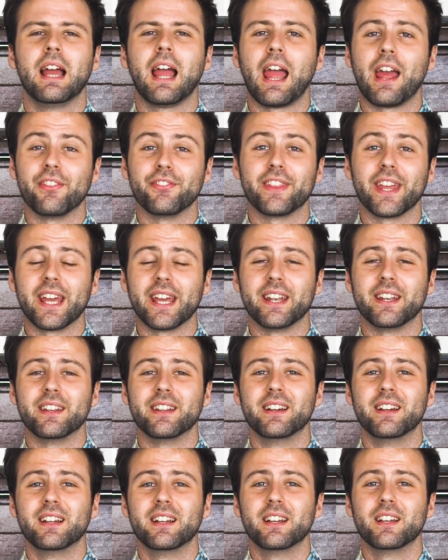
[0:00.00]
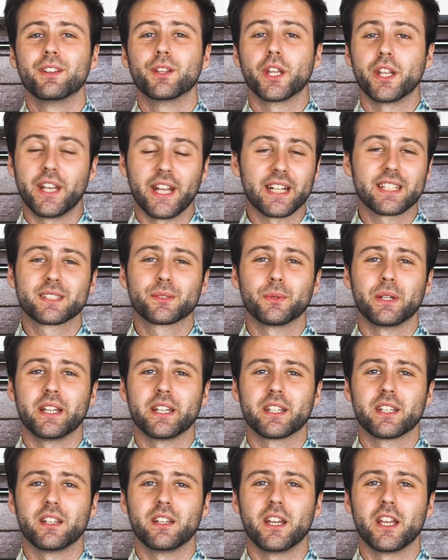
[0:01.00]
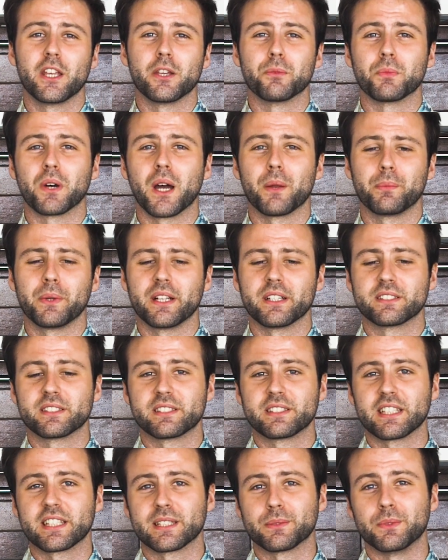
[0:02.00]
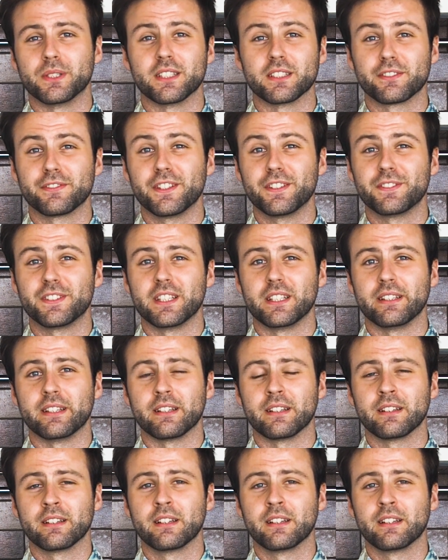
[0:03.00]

And then the next week, you might be at 6 minutes 50